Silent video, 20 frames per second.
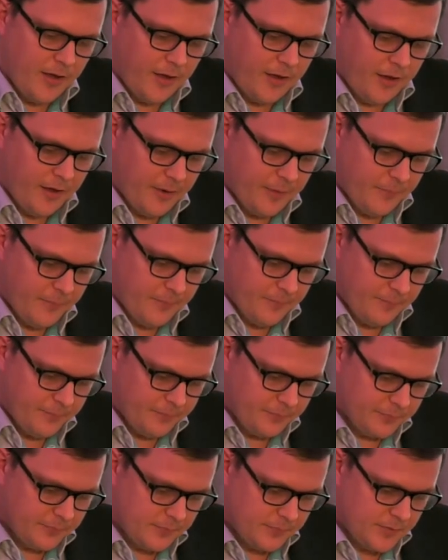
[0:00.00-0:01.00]

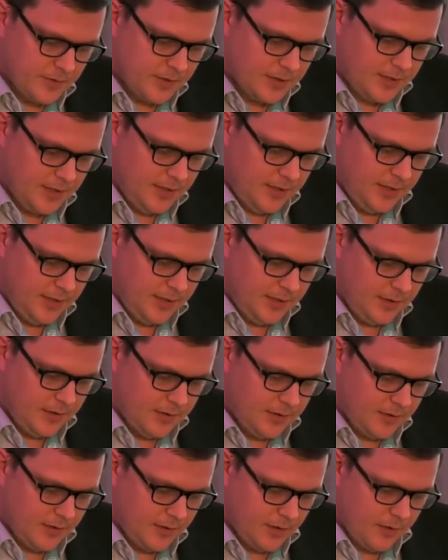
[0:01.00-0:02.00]
The
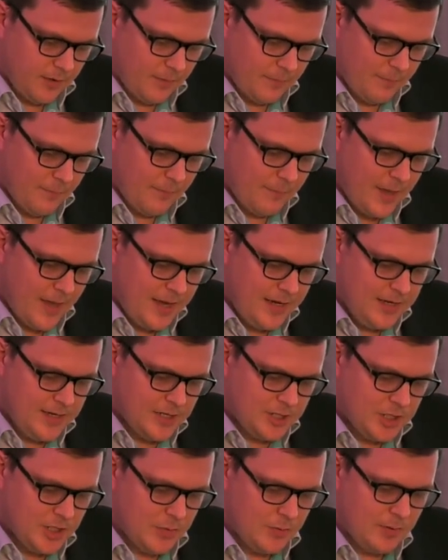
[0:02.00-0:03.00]
main
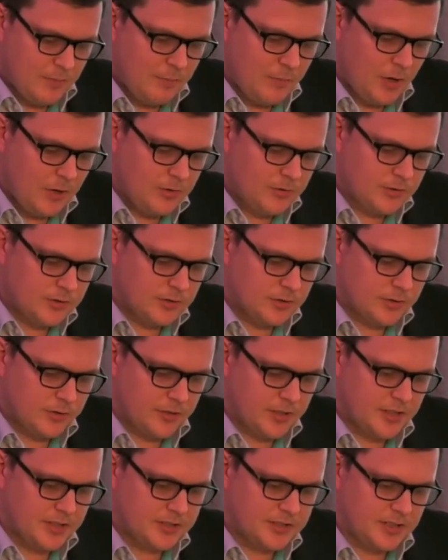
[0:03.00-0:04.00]
issue in most
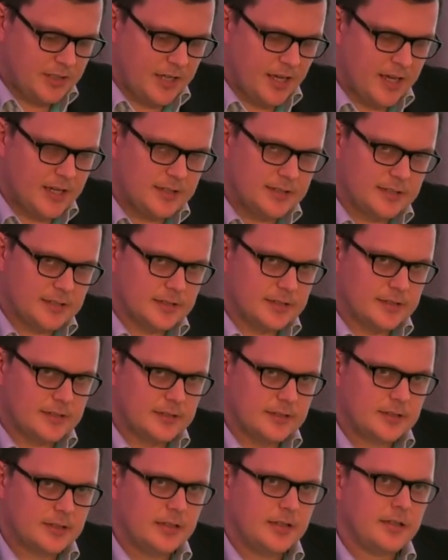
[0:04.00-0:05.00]
surrogacy
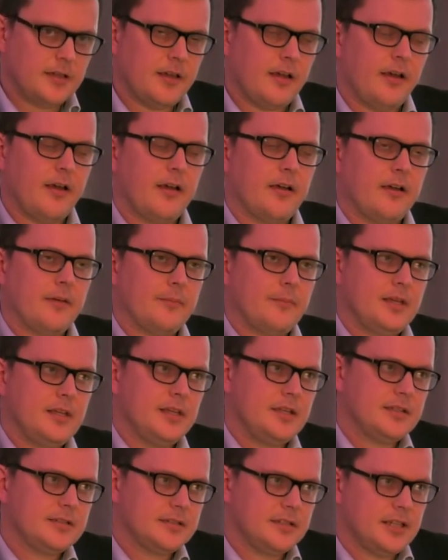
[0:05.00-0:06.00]
cases
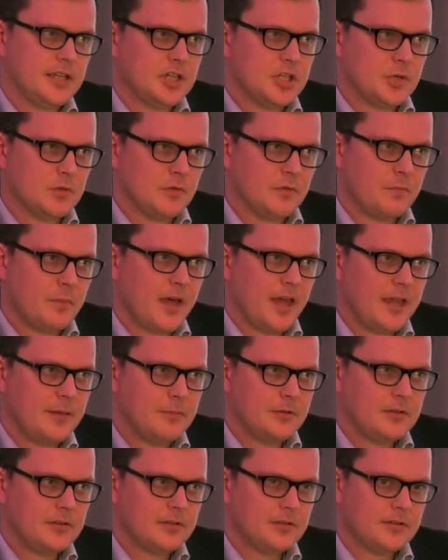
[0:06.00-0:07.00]
is the issue of
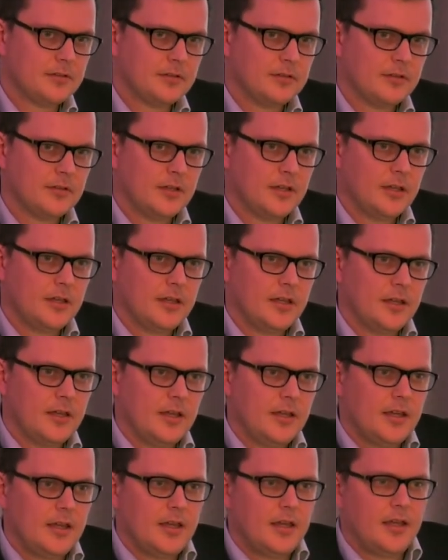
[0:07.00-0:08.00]
payments.
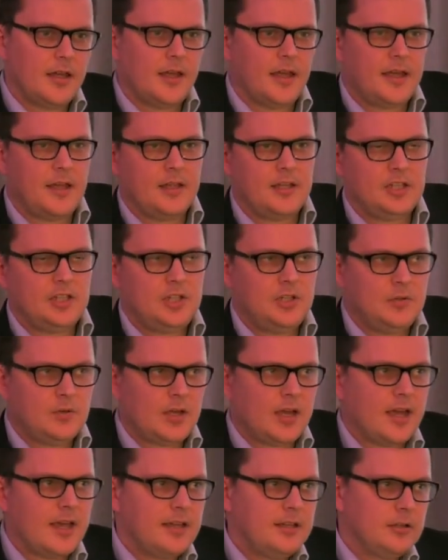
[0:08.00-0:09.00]

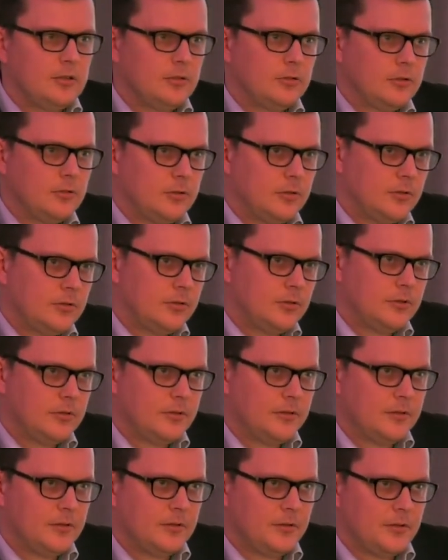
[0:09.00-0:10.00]
UK law,
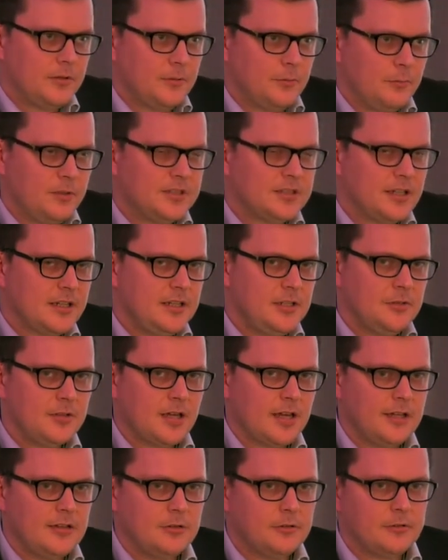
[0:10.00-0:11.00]
we say
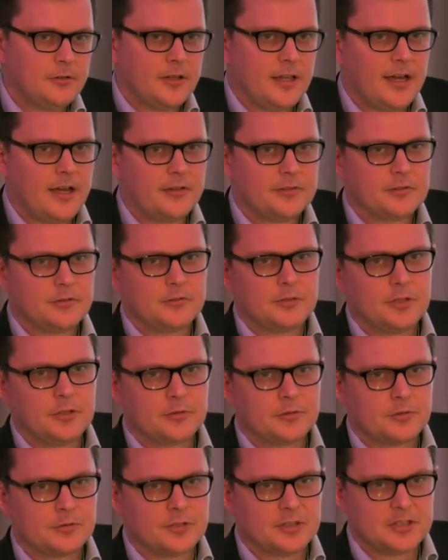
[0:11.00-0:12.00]
UK law allows only
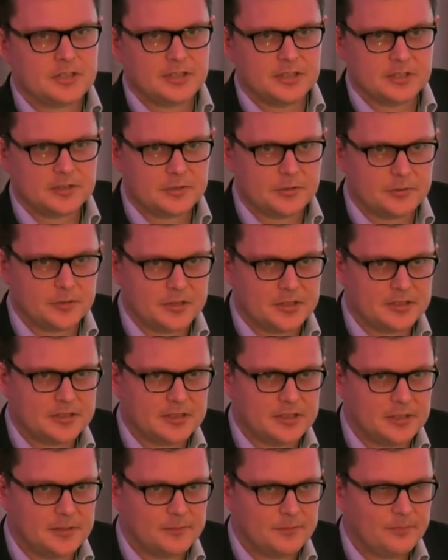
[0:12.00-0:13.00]
altruistic
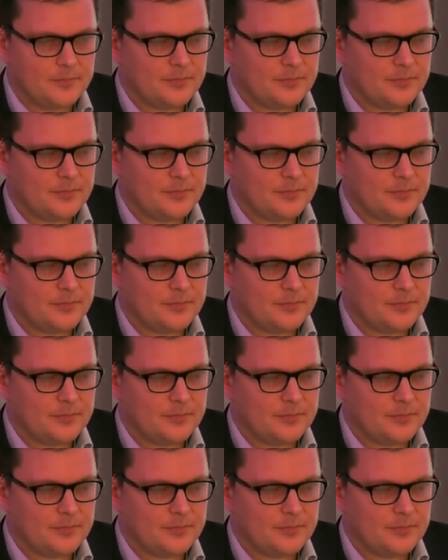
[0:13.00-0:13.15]
surrogacy.